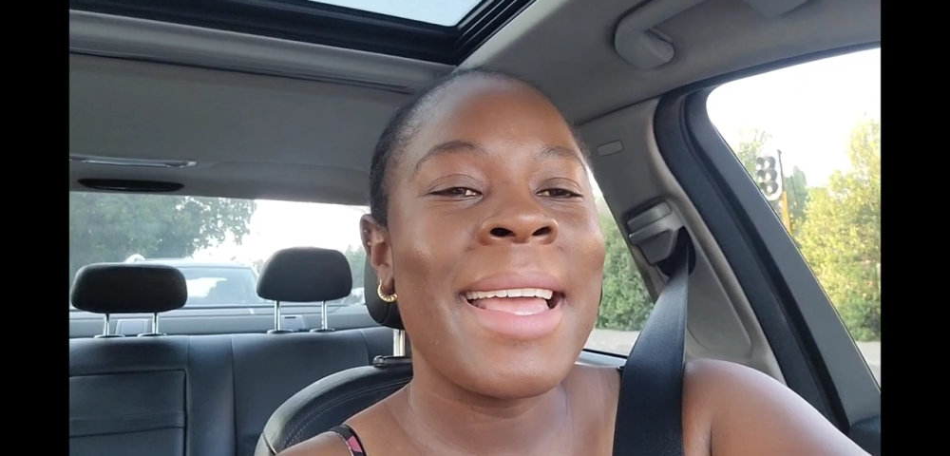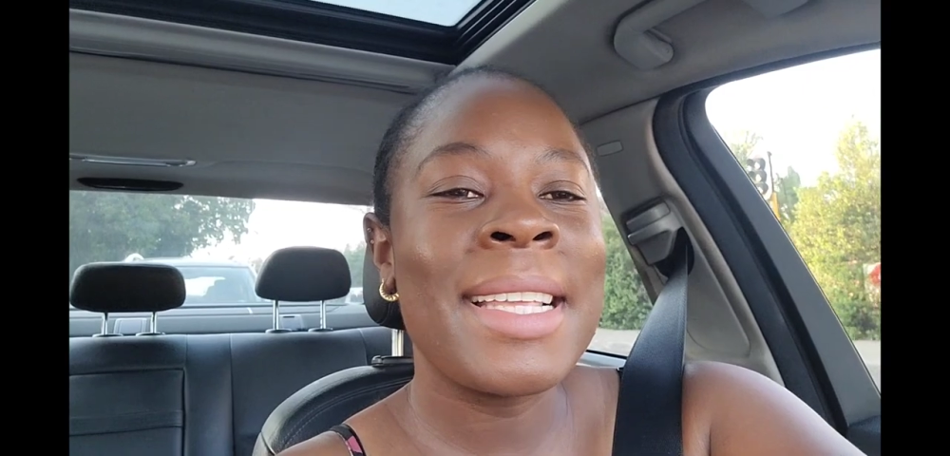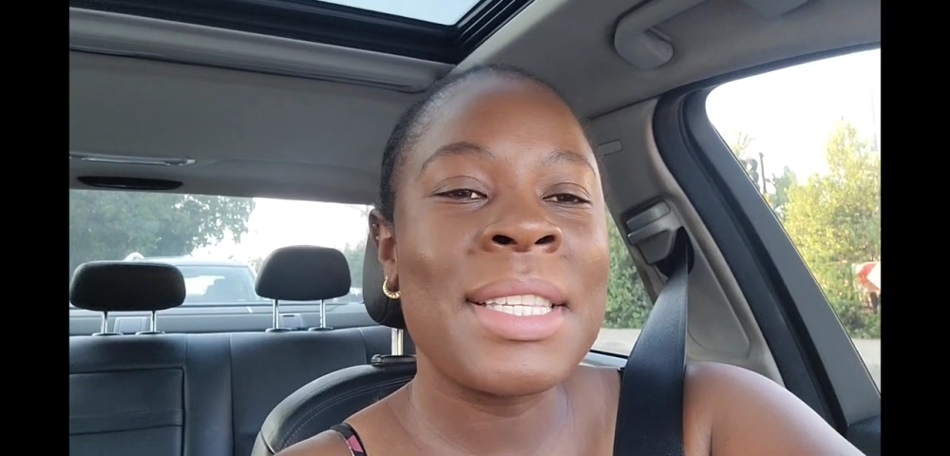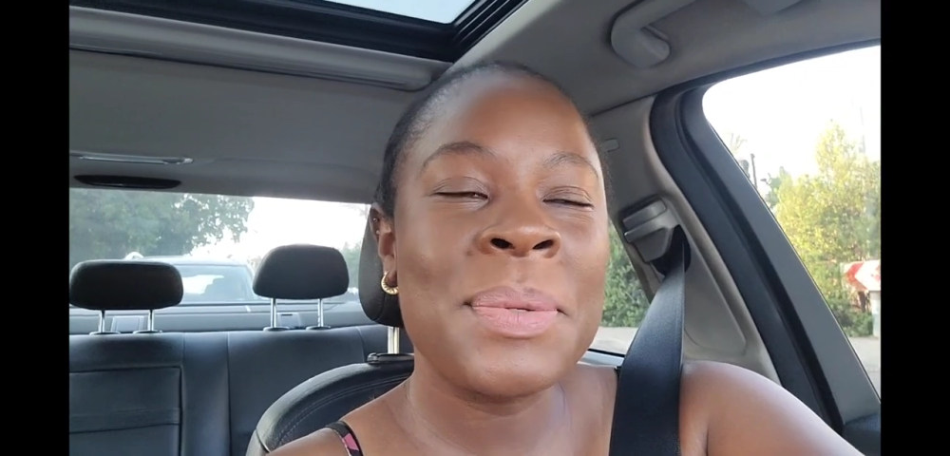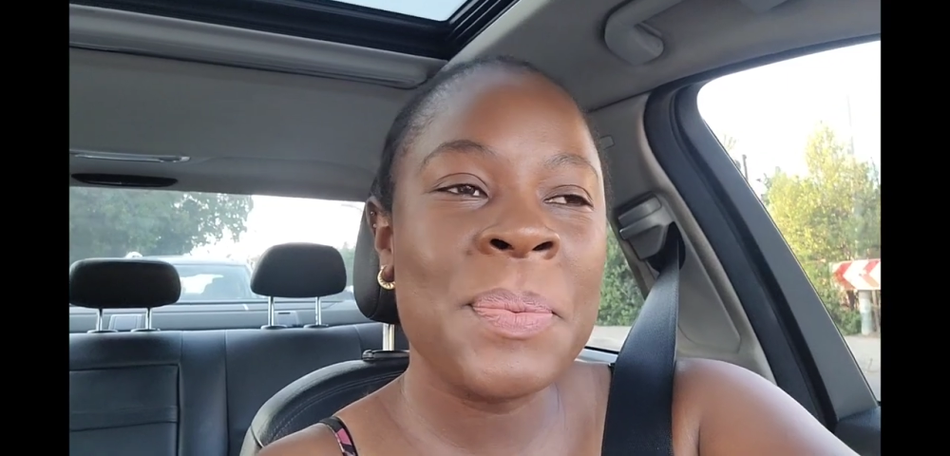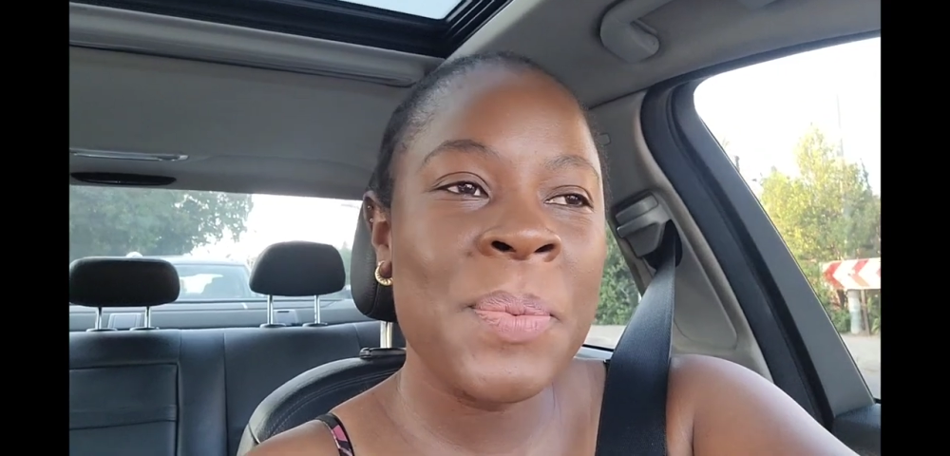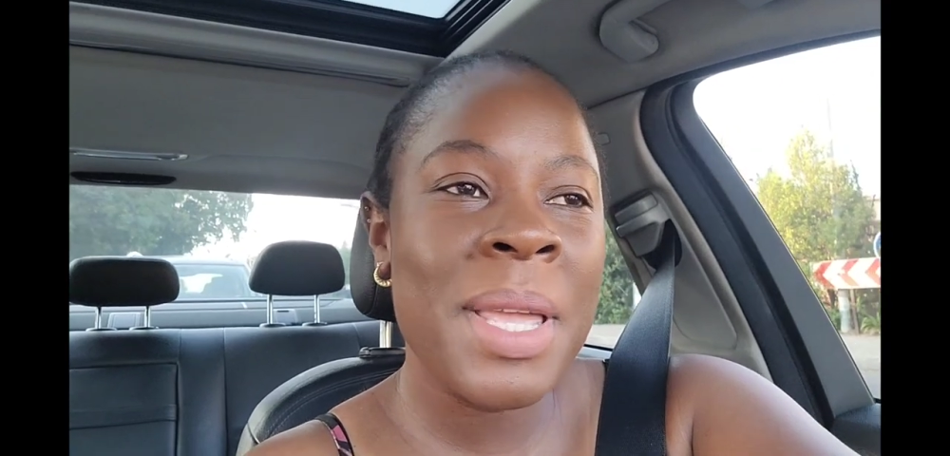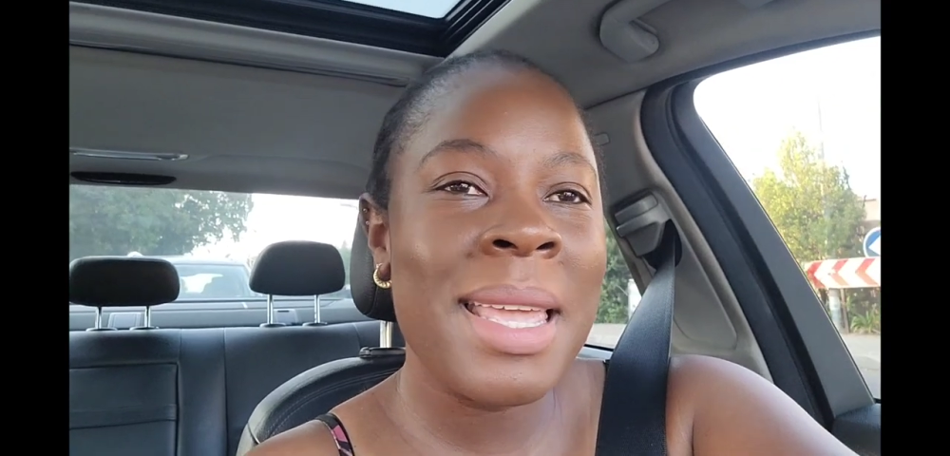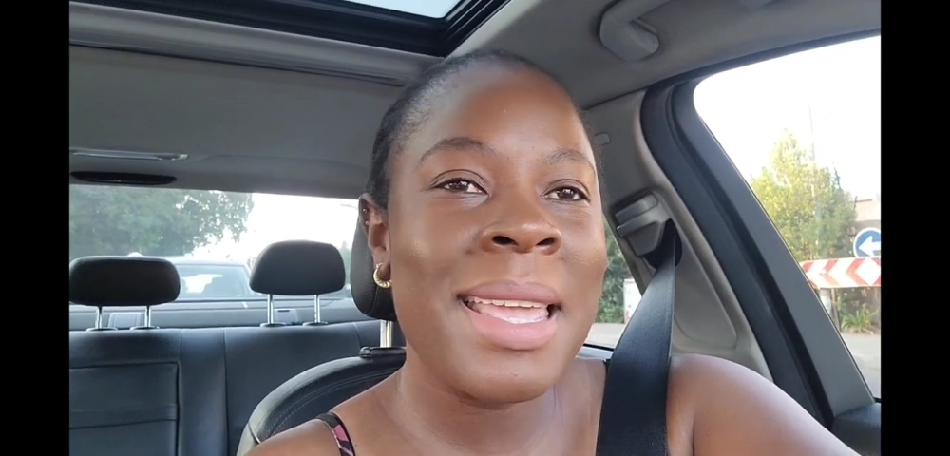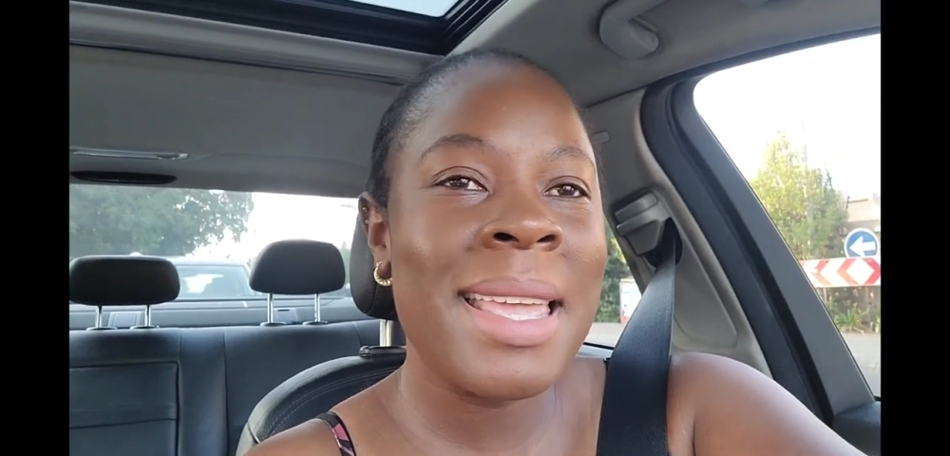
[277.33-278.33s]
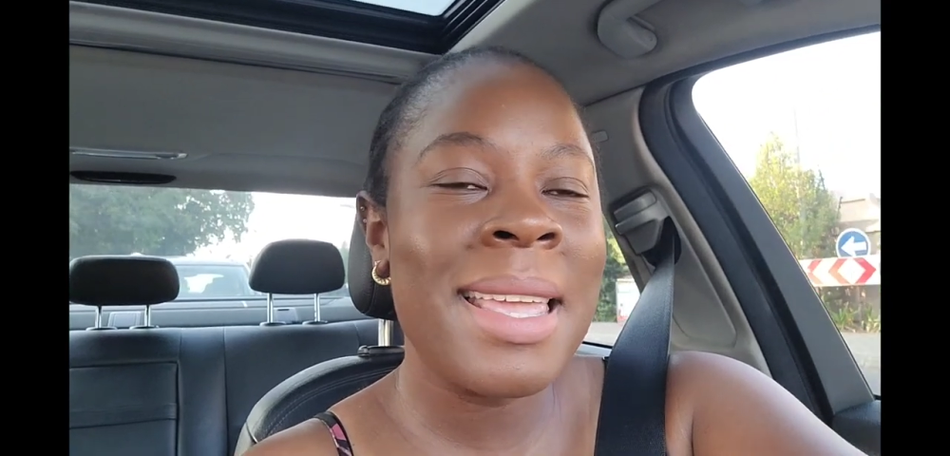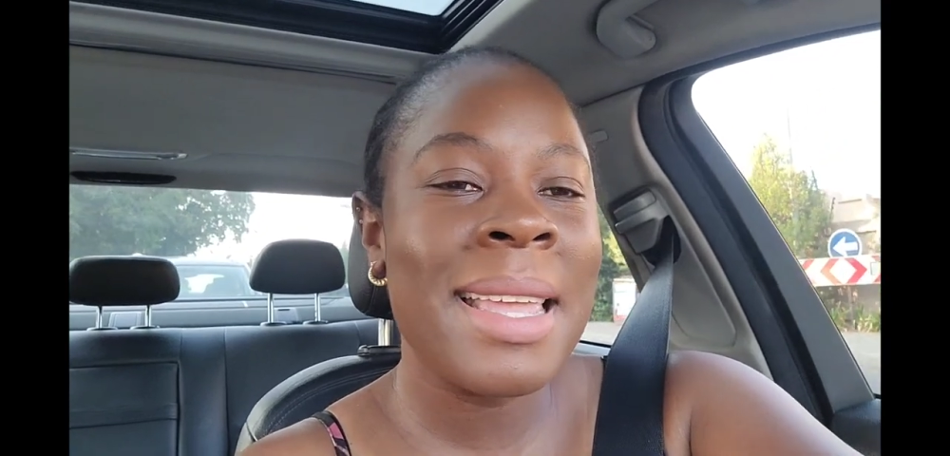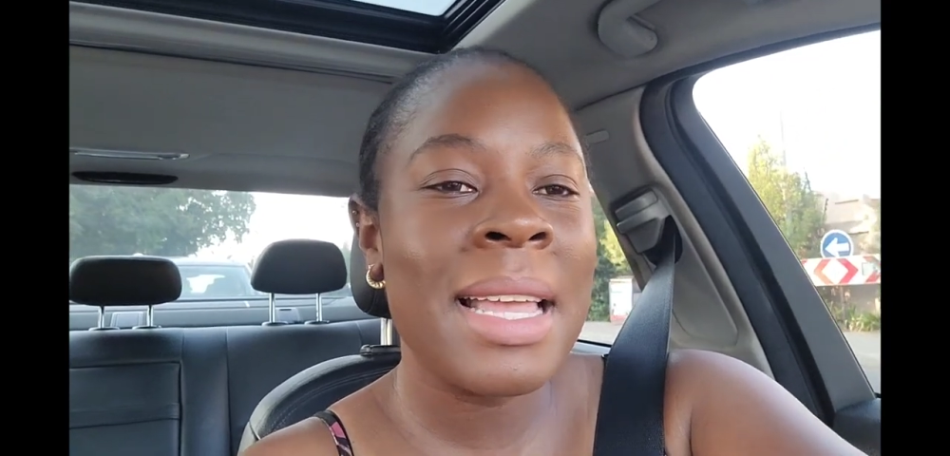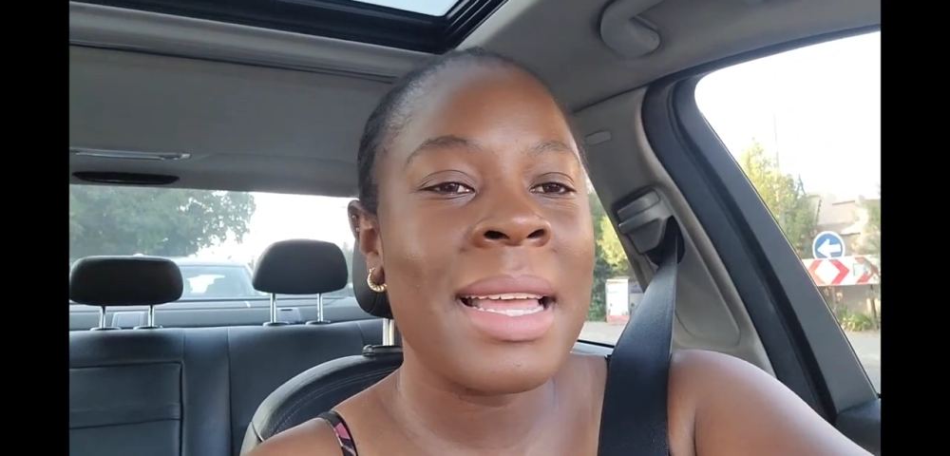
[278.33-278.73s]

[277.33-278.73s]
as we